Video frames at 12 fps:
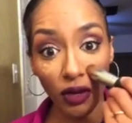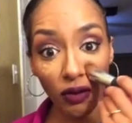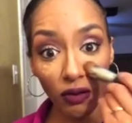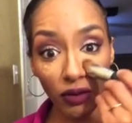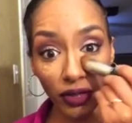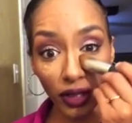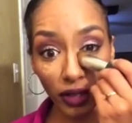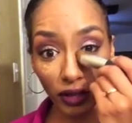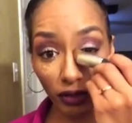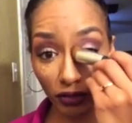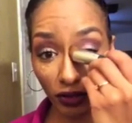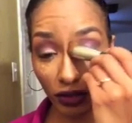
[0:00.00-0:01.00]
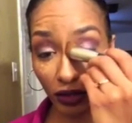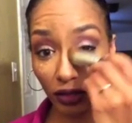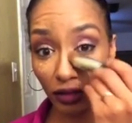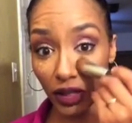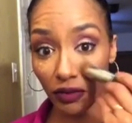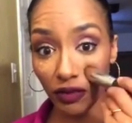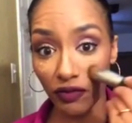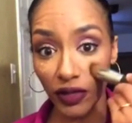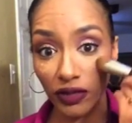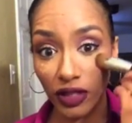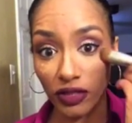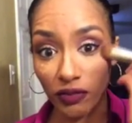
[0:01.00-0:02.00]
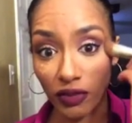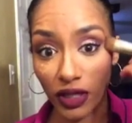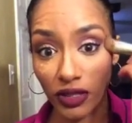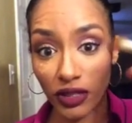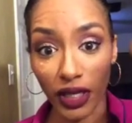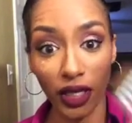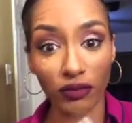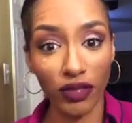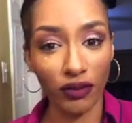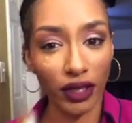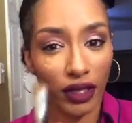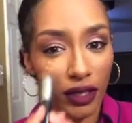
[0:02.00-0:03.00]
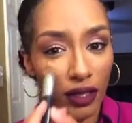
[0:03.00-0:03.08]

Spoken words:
Or you can use your liquid foundation brush like I'm doing.